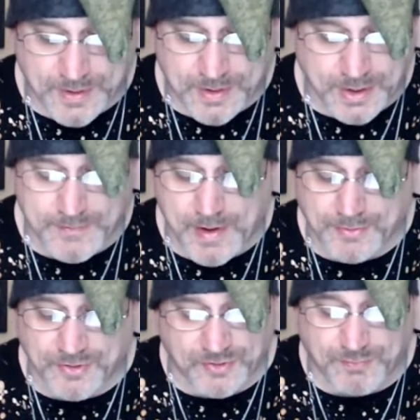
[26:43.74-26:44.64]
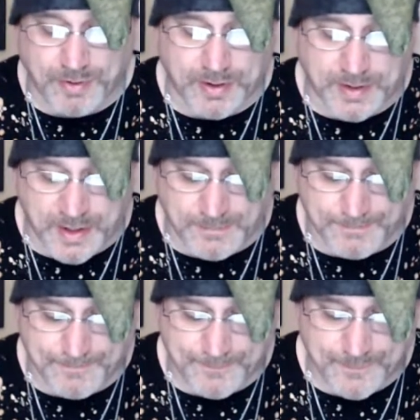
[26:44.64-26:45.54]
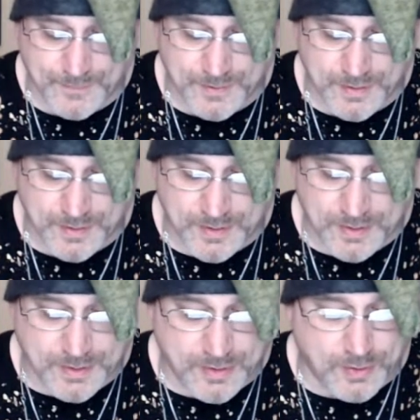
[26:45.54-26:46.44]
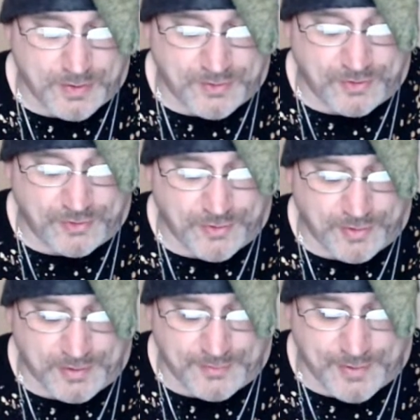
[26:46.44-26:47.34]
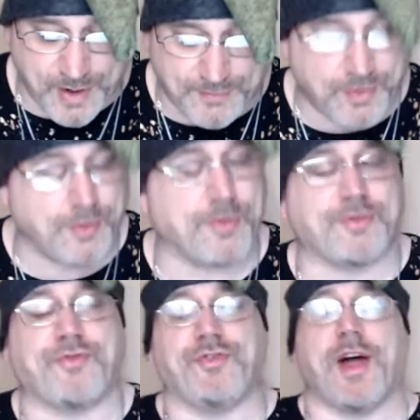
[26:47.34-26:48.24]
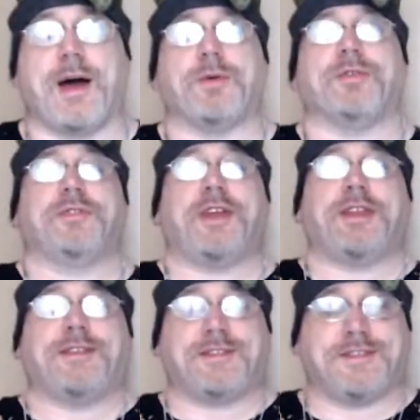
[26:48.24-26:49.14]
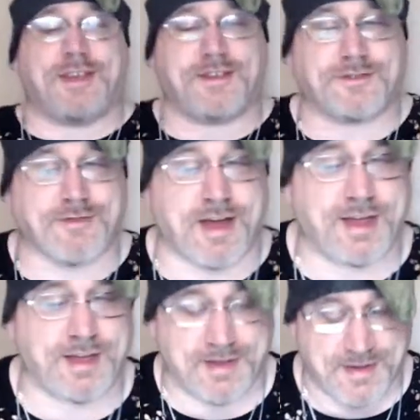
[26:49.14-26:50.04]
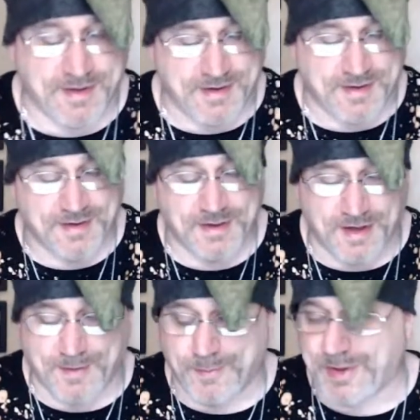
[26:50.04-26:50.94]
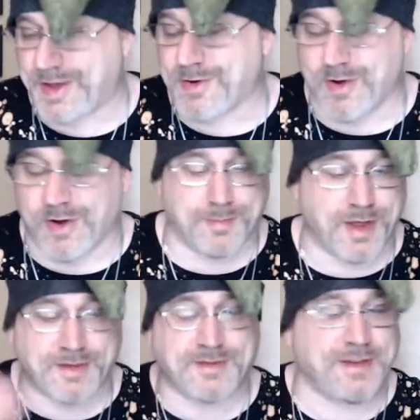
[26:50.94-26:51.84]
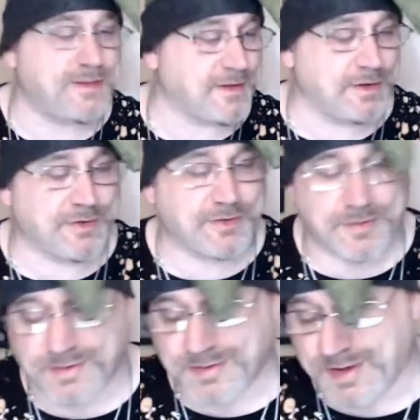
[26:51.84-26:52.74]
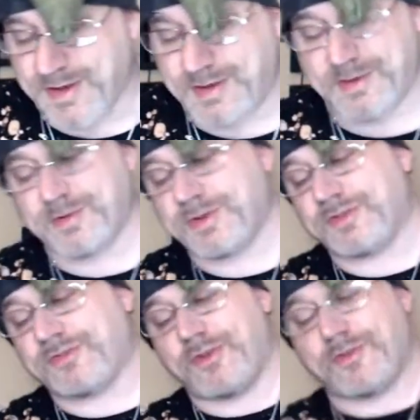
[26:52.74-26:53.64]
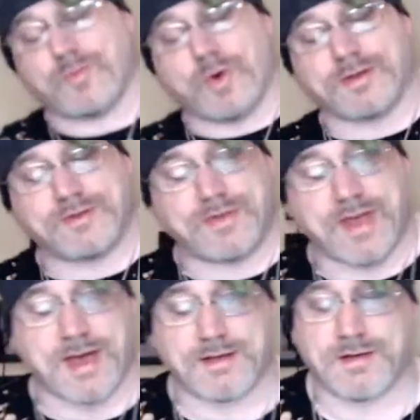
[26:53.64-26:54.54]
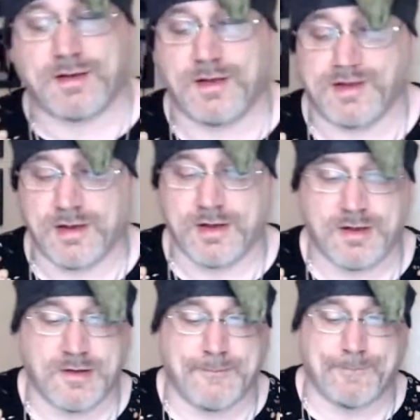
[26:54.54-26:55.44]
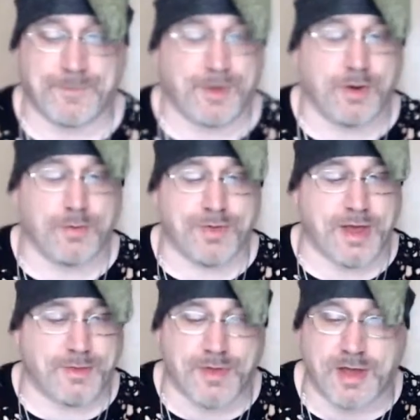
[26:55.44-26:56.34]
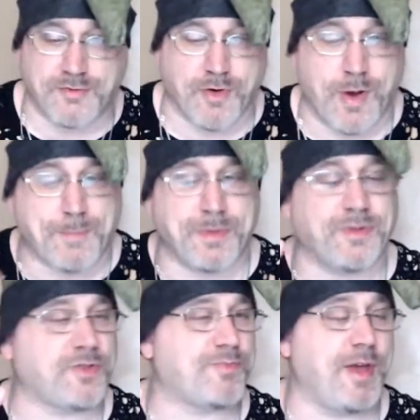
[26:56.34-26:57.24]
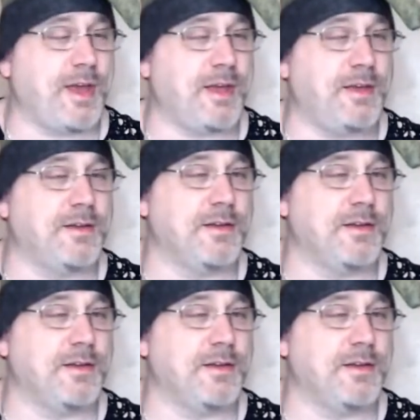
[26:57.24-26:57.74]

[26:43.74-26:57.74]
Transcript: and around to spring again. You know, it's the circle of life. You know those flowers that exist, right? What do they call them? Like seasonals. I don't know. There's certain ones that, you know, they grow up in the spring,